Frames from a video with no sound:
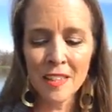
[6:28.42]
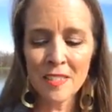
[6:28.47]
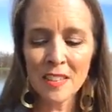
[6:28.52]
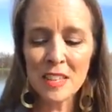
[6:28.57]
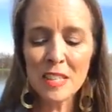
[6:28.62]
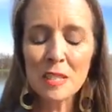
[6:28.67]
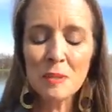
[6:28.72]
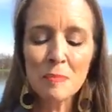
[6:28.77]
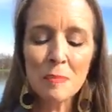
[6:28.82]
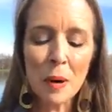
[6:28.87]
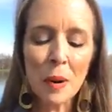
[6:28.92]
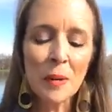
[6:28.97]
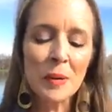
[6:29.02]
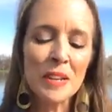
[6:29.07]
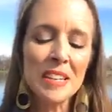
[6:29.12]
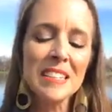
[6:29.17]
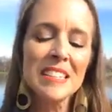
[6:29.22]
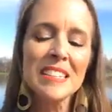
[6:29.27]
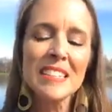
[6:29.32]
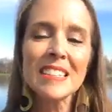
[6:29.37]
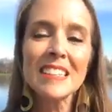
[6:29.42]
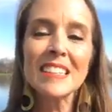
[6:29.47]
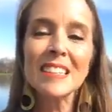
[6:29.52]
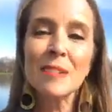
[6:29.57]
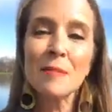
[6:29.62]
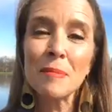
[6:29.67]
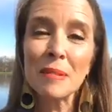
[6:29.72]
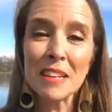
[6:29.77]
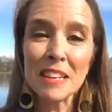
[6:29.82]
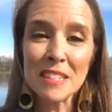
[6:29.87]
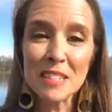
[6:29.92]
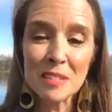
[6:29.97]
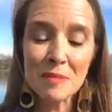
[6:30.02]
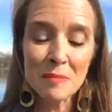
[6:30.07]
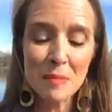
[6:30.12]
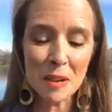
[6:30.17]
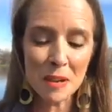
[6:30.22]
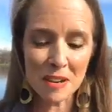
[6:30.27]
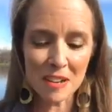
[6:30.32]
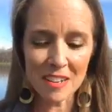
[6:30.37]
This bonus place
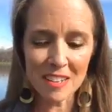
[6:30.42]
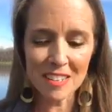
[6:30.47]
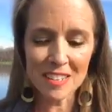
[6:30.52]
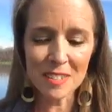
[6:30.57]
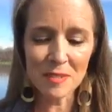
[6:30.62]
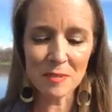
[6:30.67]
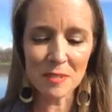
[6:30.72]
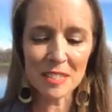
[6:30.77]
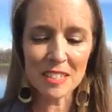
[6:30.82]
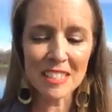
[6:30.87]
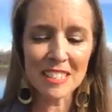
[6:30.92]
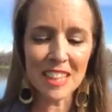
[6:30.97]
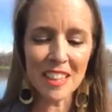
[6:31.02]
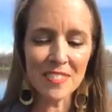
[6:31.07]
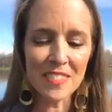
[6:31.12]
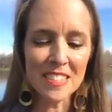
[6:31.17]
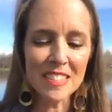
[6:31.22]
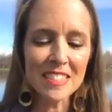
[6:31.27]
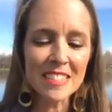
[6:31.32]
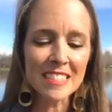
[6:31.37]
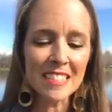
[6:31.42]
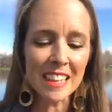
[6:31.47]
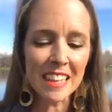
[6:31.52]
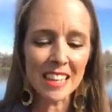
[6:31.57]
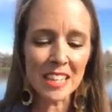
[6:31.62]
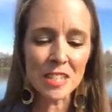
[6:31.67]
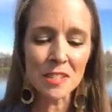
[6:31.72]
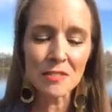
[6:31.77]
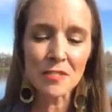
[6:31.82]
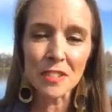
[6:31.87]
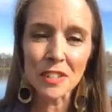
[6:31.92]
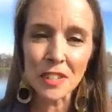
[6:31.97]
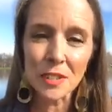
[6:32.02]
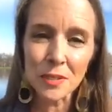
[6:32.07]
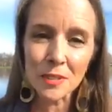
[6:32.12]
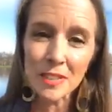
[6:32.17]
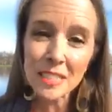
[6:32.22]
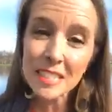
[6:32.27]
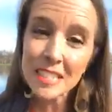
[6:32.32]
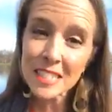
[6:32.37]
of pause will set the stage for
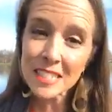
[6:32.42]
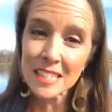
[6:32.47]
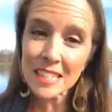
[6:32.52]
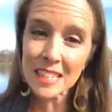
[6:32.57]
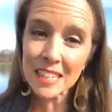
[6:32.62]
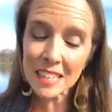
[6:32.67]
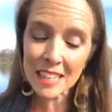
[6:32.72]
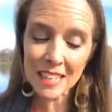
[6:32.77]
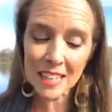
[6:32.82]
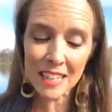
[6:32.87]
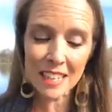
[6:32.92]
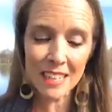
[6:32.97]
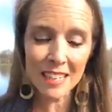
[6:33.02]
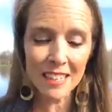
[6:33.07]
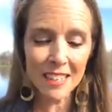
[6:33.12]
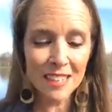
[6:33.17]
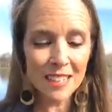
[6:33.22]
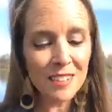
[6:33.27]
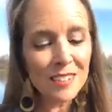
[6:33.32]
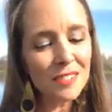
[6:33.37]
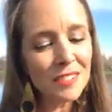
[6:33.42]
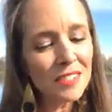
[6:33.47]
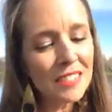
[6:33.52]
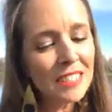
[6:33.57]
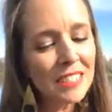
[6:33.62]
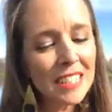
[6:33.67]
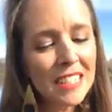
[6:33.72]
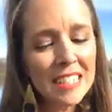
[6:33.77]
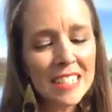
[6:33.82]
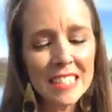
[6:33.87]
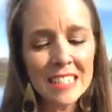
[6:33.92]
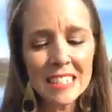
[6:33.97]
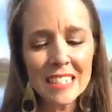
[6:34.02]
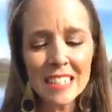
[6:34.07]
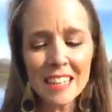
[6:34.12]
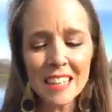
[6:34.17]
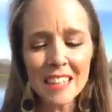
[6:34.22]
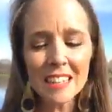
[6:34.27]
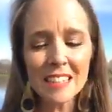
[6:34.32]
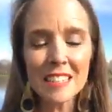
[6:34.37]
you to see, really
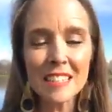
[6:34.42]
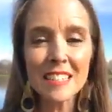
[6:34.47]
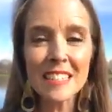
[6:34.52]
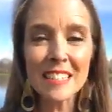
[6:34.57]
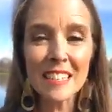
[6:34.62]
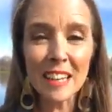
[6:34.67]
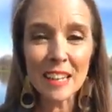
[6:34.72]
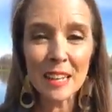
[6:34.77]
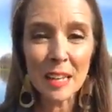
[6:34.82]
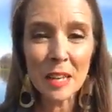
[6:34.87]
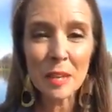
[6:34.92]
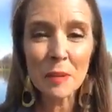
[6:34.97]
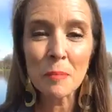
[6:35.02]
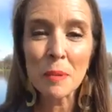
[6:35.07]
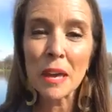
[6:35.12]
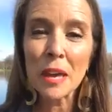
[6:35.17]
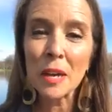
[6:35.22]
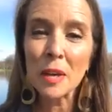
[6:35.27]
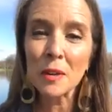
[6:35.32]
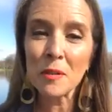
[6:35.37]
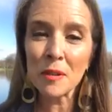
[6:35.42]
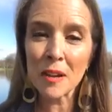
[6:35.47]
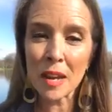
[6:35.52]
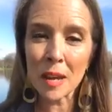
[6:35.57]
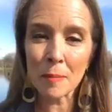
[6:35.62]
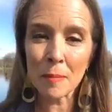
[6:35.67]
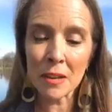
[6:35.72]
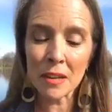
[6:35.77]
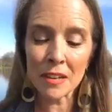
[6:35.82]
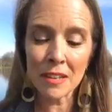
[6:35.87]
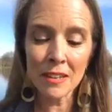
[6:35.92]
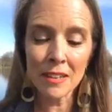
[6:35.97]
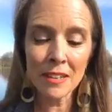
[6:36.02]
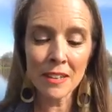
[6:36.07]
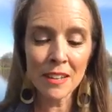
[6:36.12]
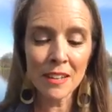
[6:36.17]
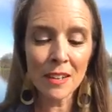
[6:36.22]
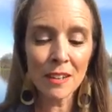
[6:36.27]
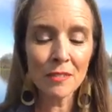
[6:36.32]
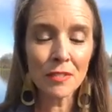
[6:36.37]
see the stunning panorama
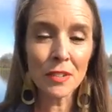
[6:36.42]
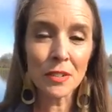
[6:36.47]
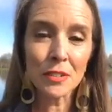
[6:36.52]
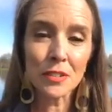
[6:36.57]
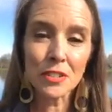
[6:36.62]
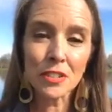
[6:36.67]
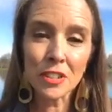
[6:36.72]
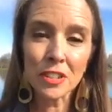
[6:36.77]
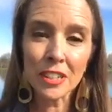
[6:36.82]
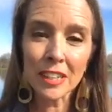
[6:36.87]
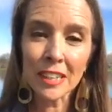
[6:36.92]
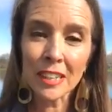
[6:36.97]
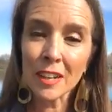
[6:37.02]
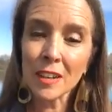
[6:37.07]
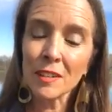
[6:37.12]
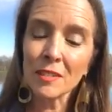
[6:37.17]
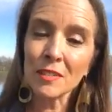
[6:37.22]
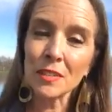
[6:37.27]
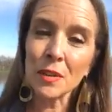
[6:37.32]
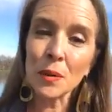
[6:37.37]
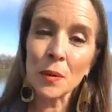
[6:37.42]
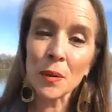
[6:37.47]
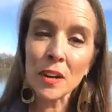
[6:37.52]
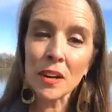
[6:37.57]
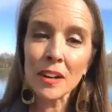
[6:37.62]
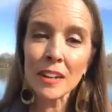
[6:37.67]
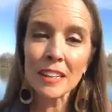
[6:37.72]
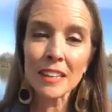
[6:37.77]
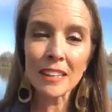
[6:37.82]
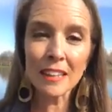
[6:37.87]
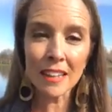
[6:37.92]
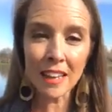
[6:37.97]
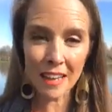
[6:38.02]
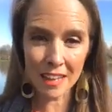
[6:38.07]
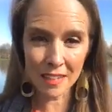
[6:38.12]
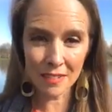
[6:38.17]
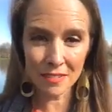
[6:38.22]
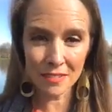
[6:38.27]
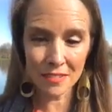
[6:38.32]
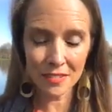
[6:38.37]
of your journey of your
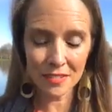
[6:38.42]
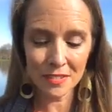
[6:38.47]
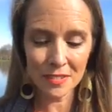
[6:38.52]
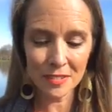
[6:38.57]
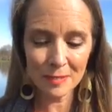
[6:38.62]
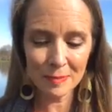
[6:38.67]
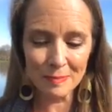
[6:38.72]
life